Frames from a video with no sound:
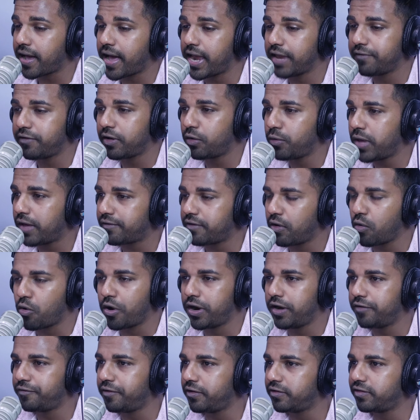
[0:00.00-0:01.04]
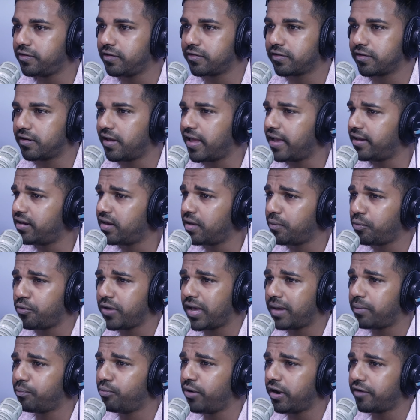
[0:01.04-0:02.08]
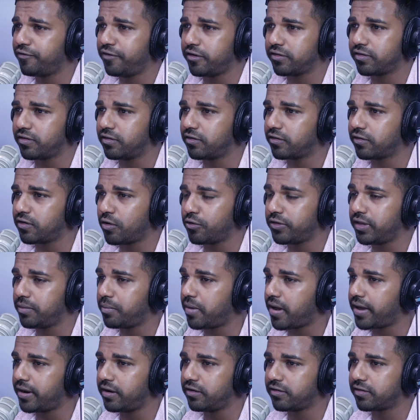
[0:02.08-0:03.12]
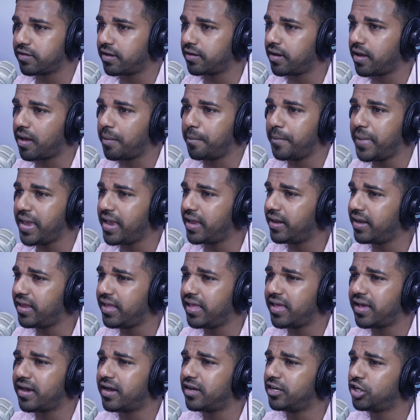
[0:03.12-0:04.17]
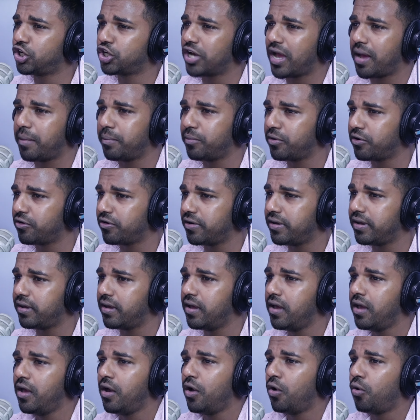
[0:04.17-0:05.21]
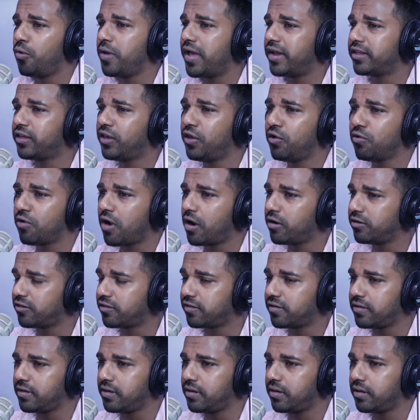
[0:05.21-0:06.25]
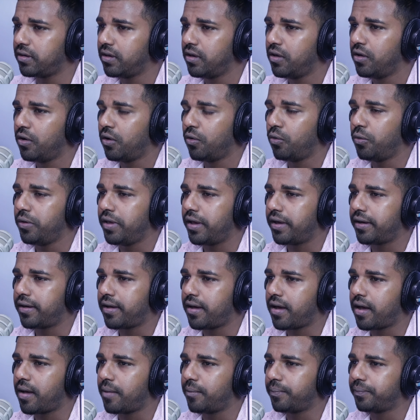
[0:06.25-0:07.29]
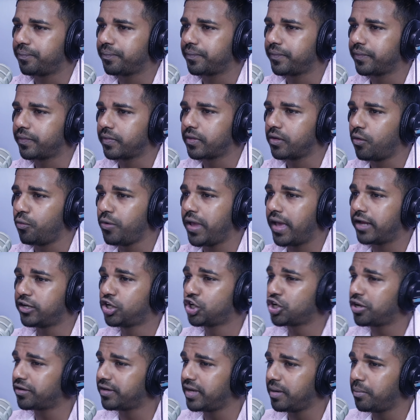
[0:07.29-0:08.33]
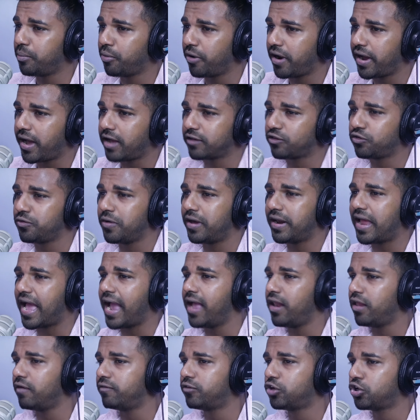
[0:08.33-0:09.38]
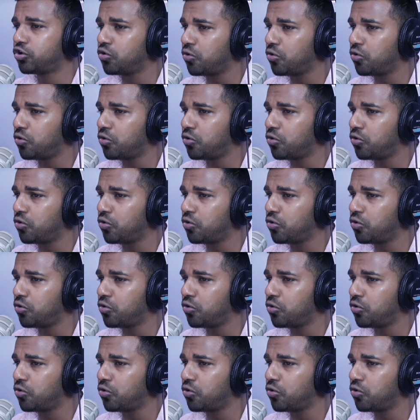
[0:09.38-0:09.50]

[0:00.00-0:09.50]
carnival, we have a wonderful season lined up. We had breakfast in South, the banners at Mania, Jamboree, we had QRC, we had, we had Chutney Brass, we had I Love